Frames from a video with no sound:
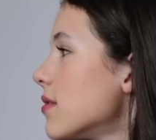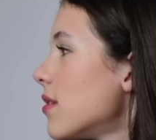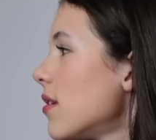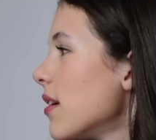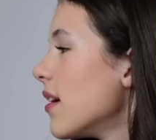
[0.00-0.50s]

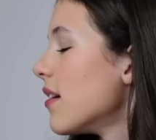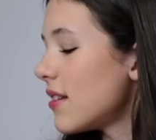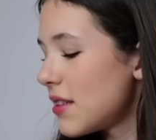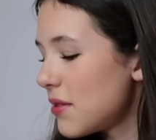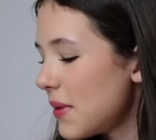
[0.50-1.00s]
Oh yeah,
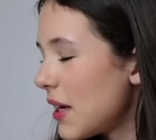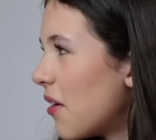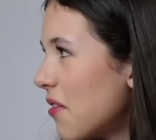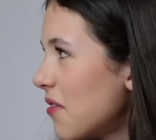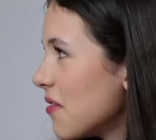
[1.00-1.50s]
it's gonna be
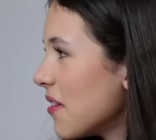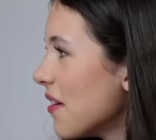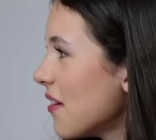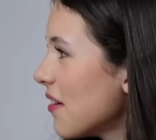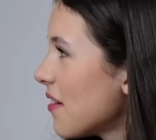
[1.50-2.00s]
cold
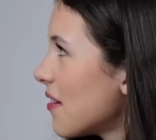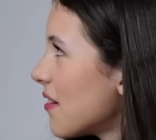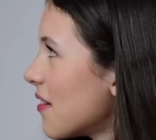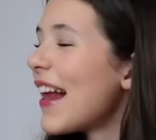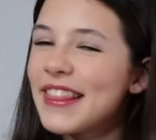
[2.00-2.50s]
though.
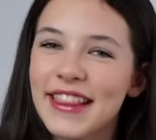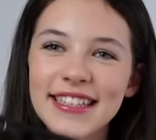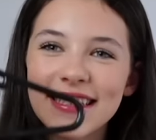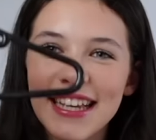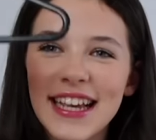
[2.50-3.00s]

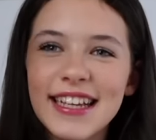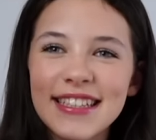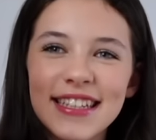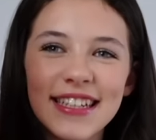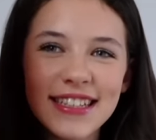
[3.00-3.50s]
This
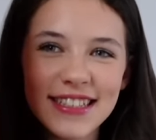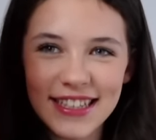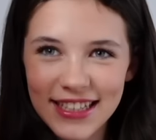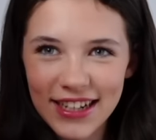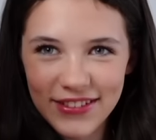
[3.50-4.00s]
is a
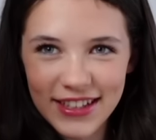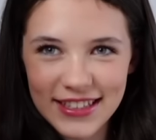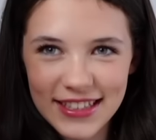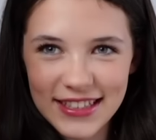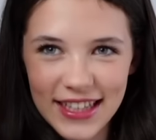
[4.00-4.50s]
dress that I wore at
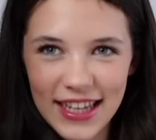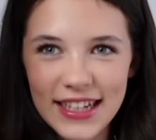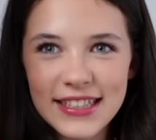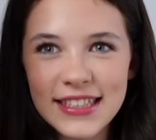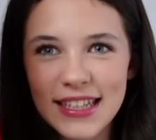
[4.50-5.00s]

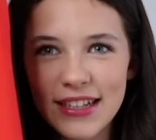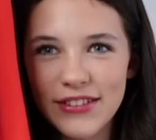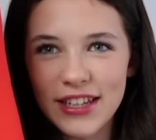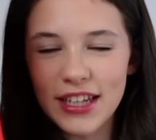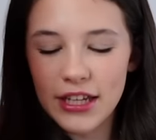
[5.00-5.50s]
Disneyland. It's like
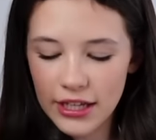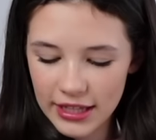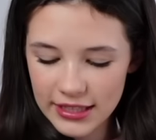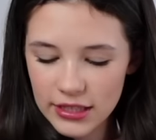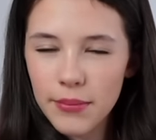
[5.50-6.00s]
really cute.
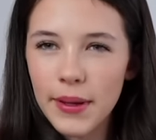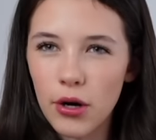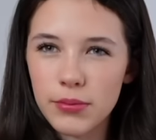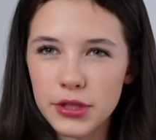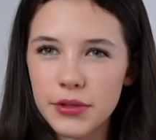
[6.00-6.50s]
This could be an
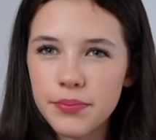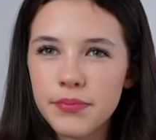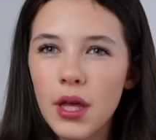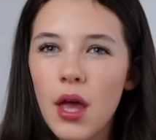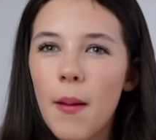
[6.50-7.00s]
option,
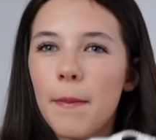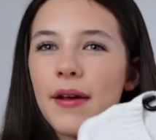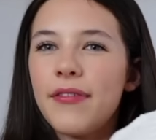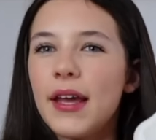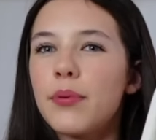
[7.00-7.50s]
but I
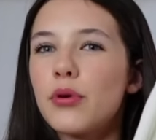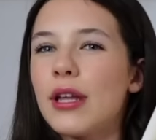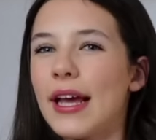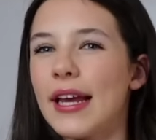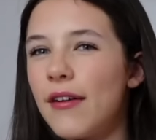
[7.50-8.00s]
feel like more
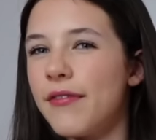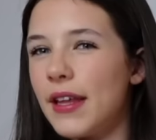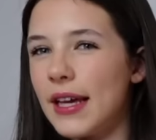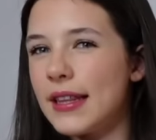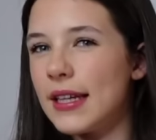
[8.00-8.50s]
like an outfit
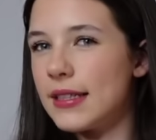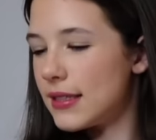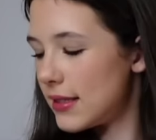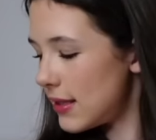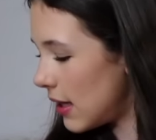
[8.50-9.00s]
like
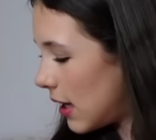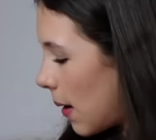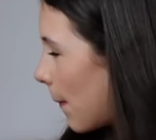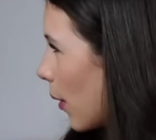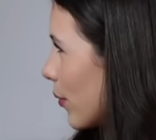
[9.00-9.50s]
this.
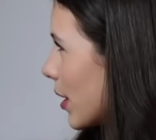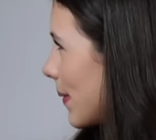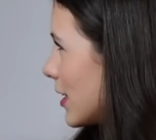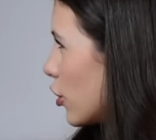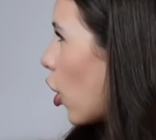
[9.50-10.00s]
But will it
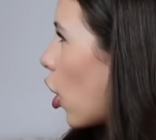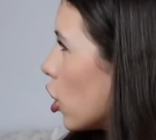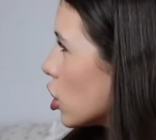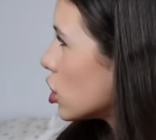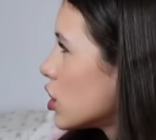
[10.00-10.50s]
be too hot?